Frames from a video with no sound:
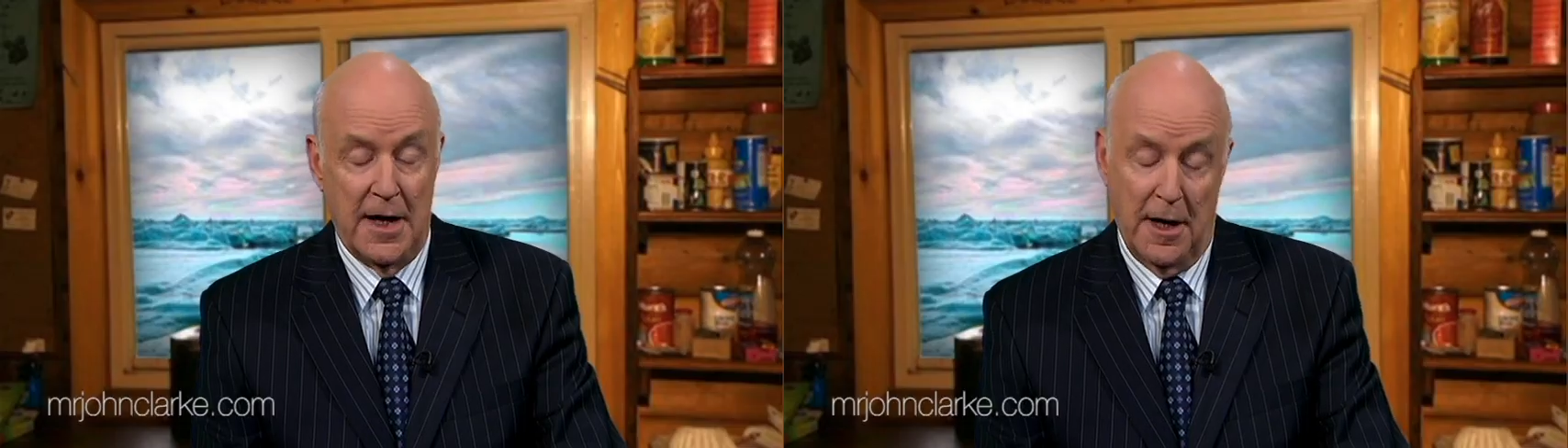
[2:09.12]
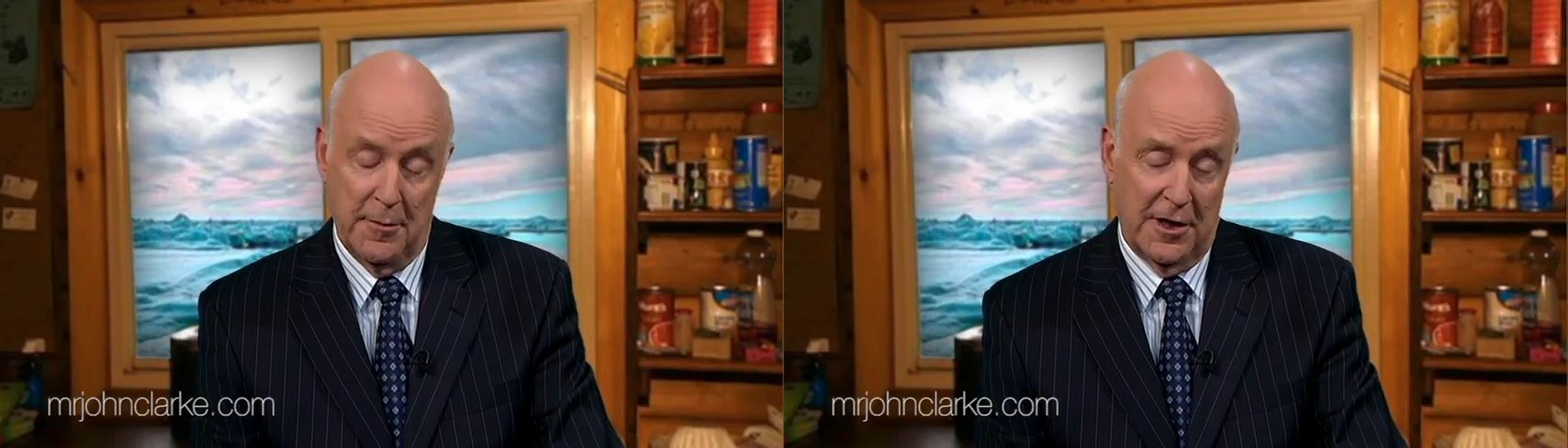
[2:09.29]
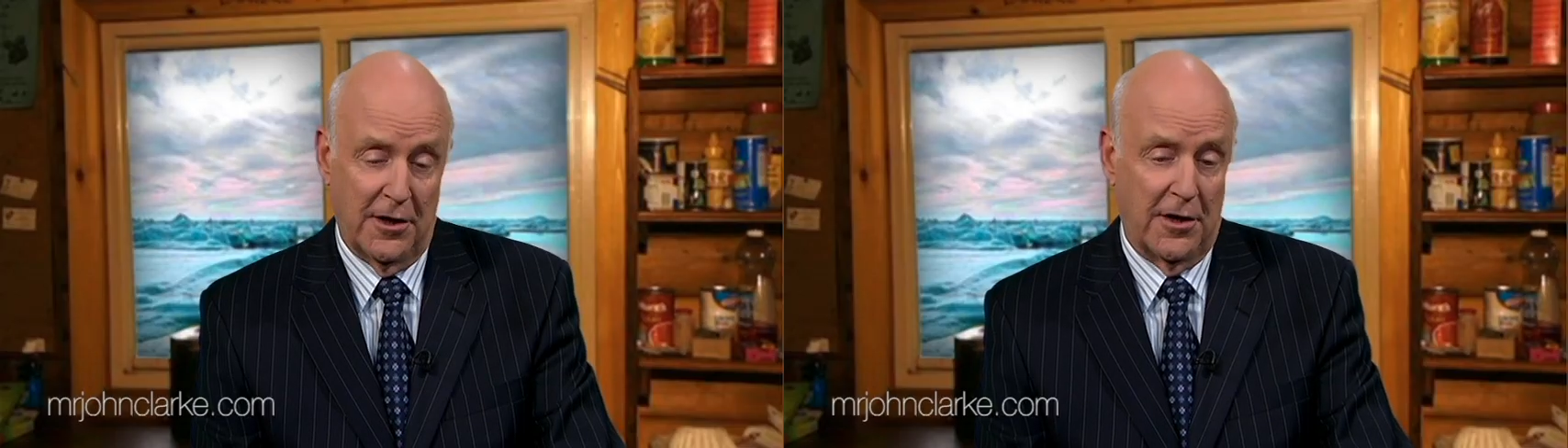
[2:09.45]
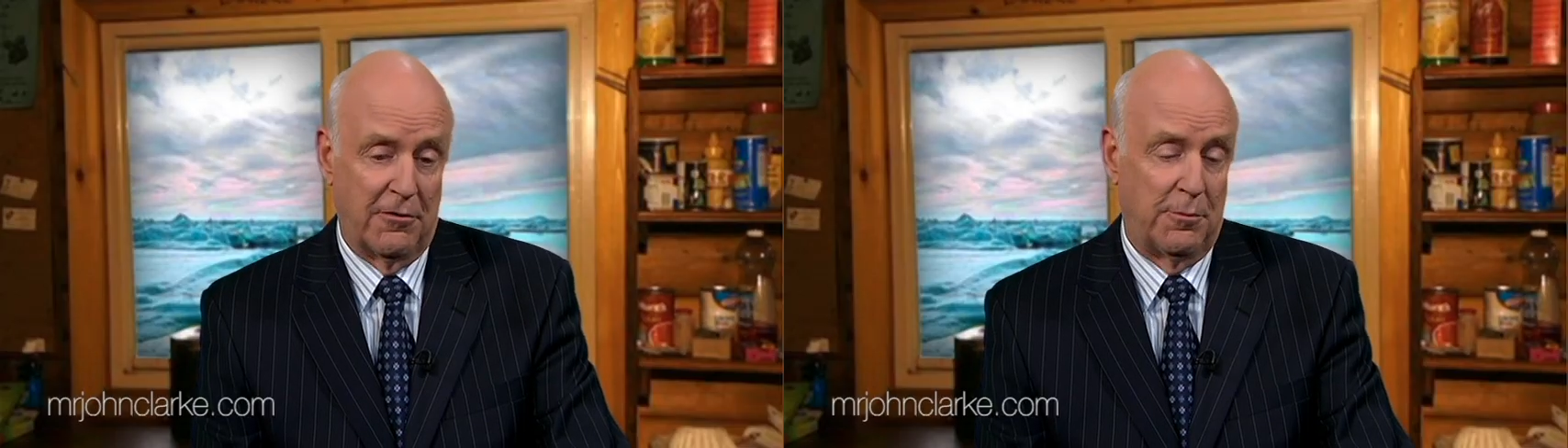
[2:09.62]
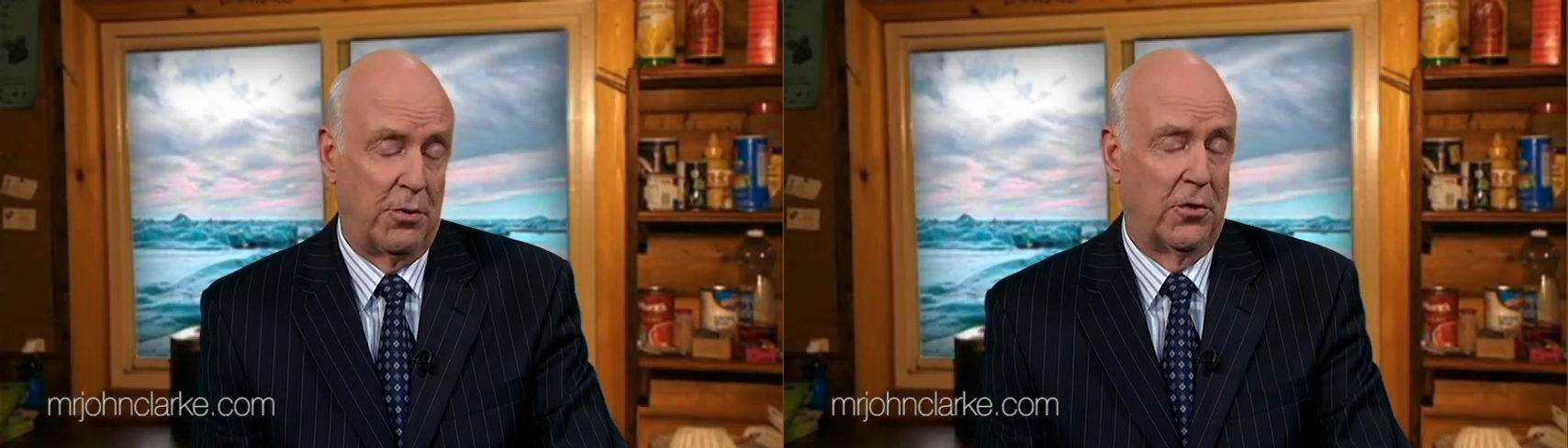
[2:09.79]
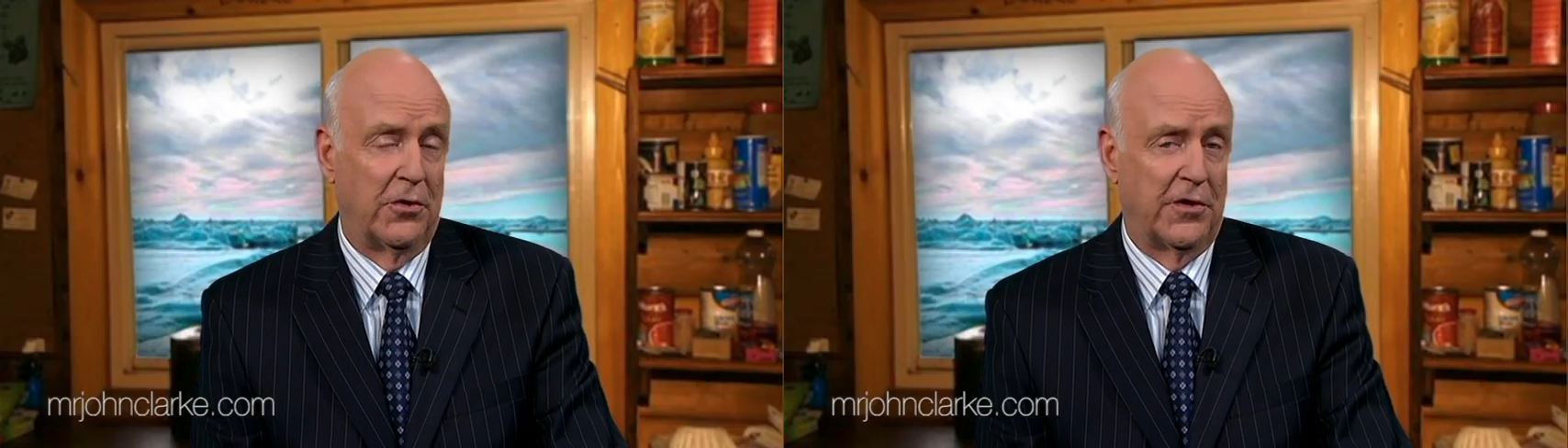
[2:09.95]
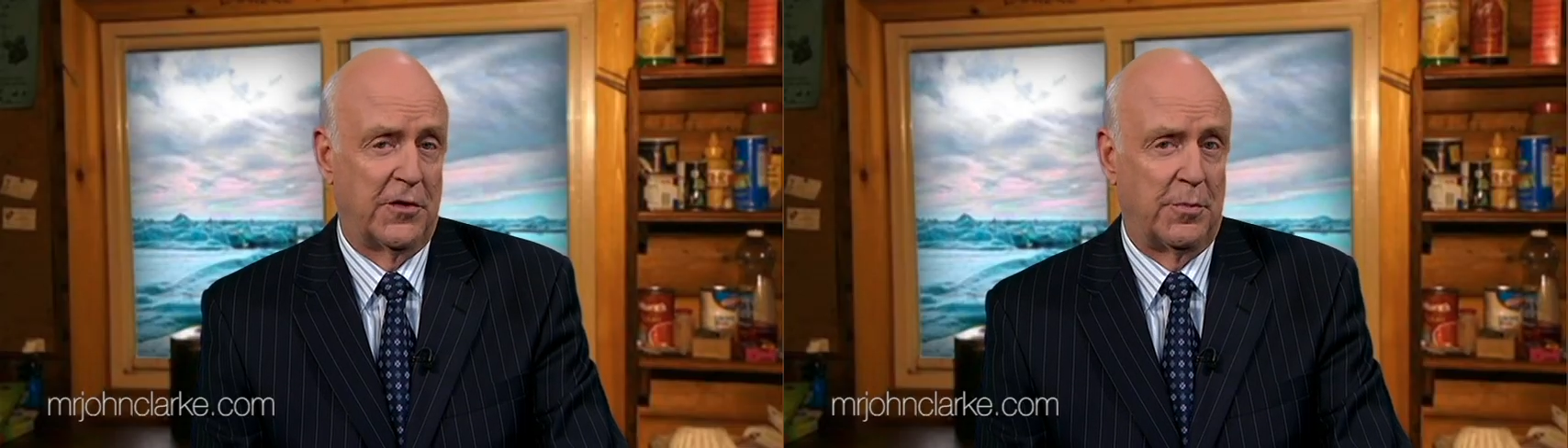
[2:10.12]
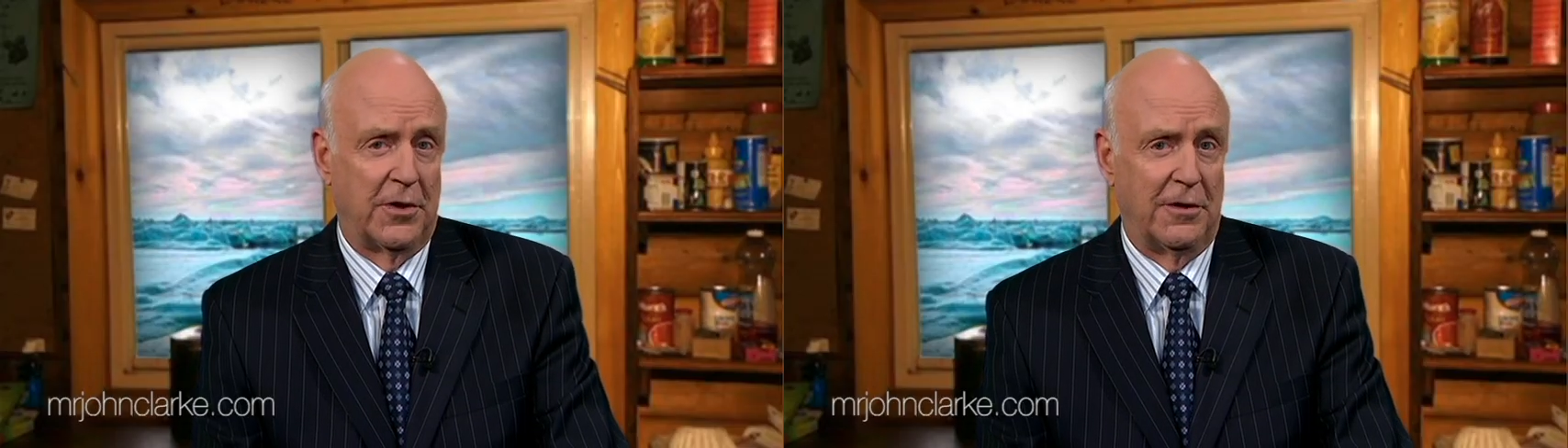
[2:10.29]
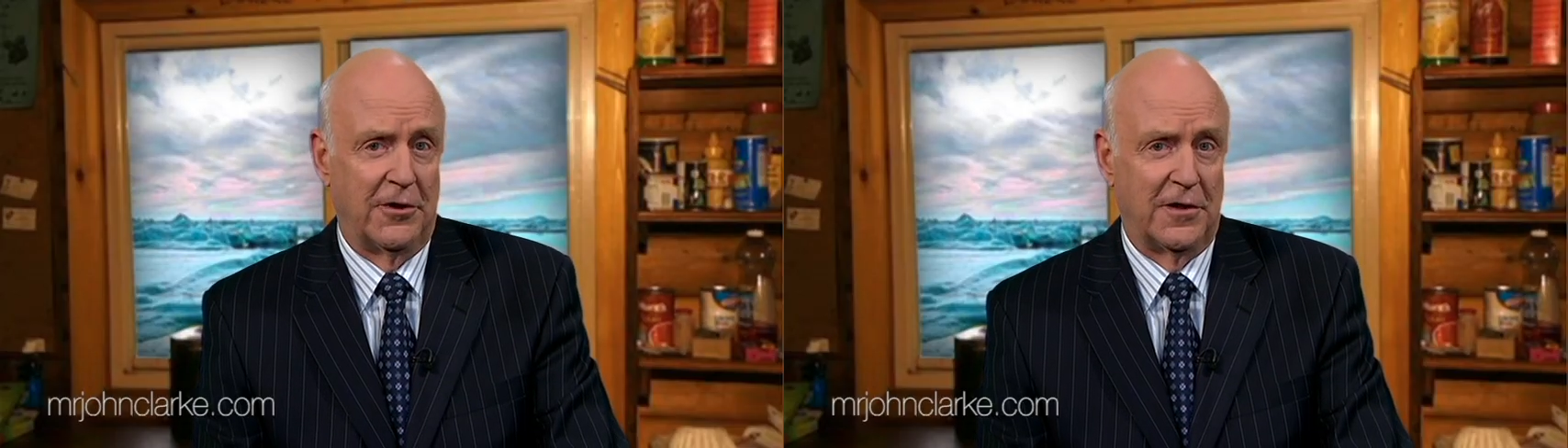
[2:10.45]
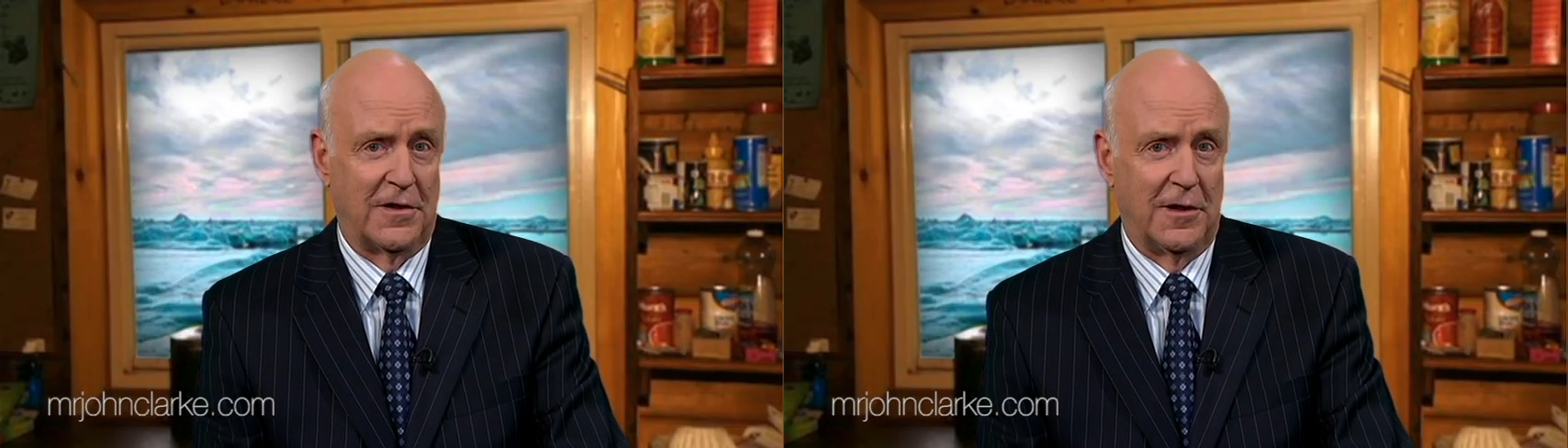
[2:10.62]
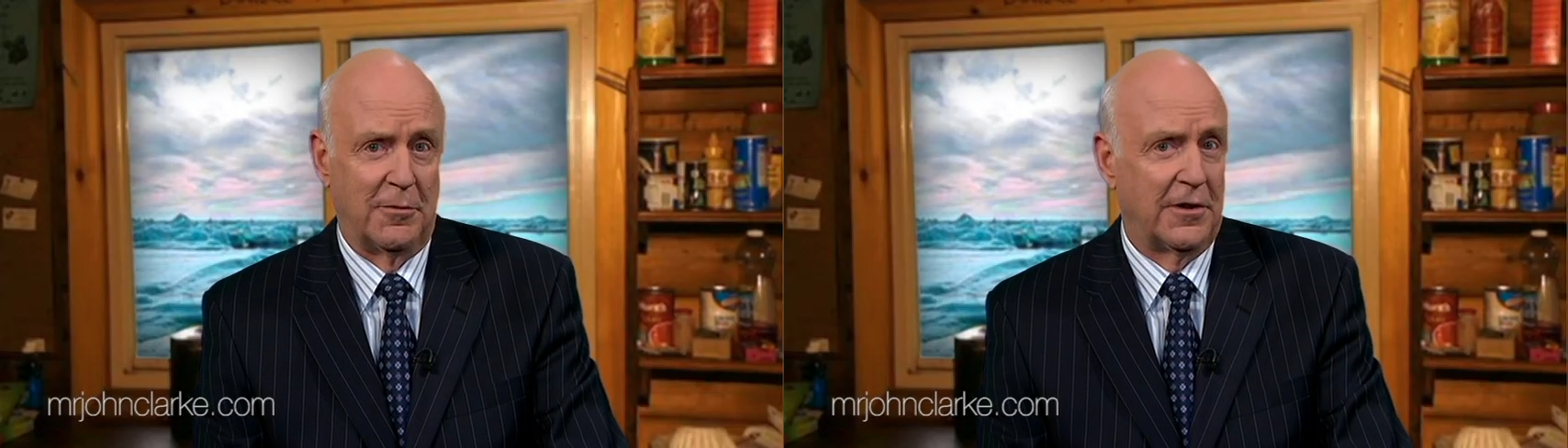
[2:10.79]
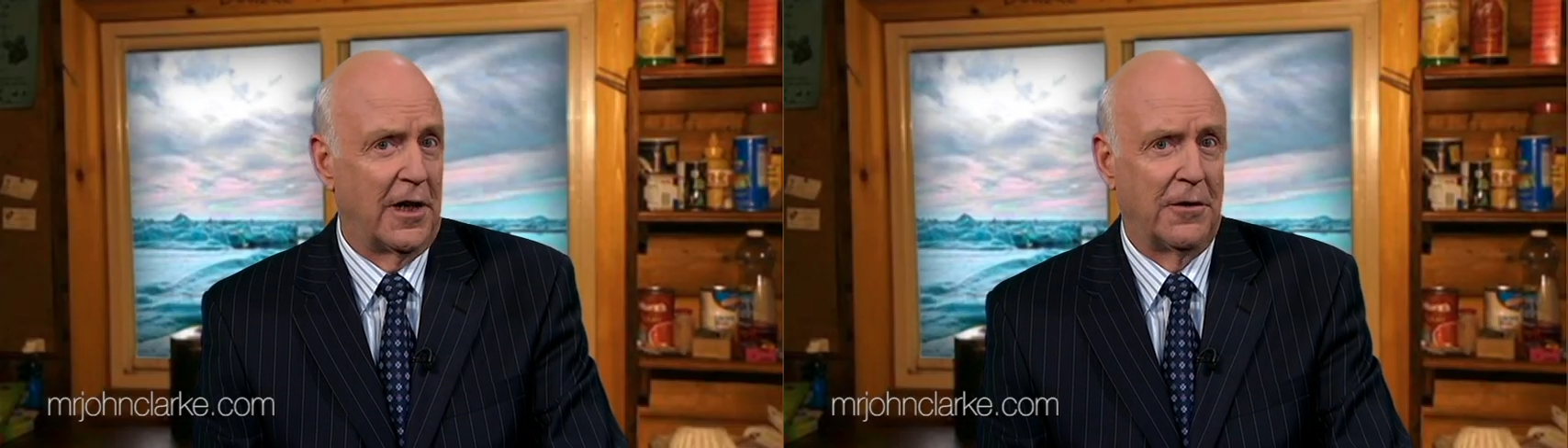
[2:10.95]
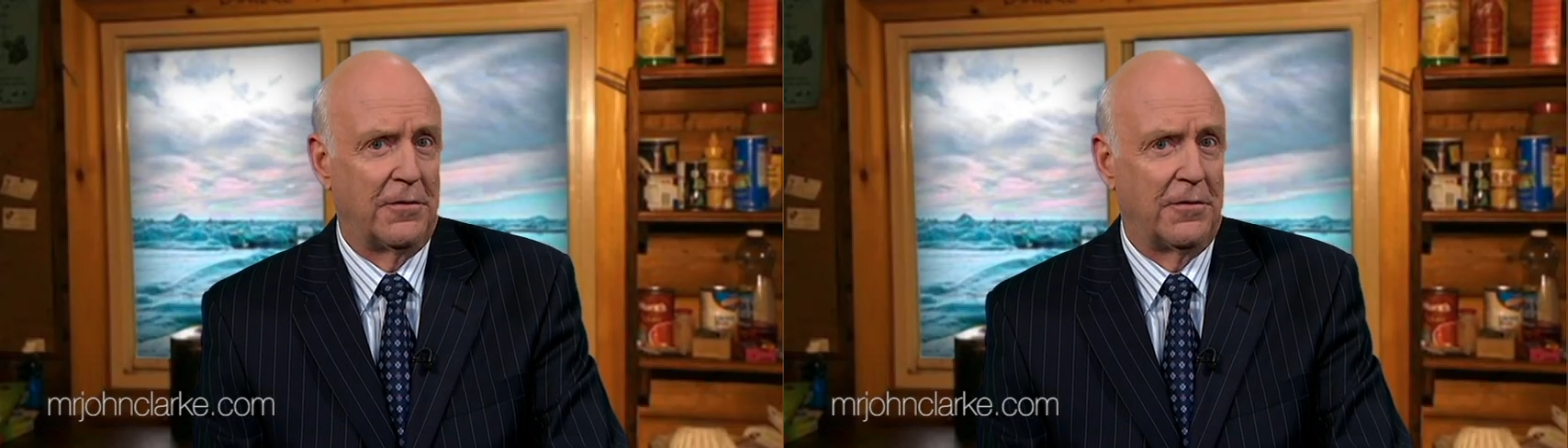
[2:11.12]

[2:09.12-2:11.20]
No, he met a lot of reporters previously, but no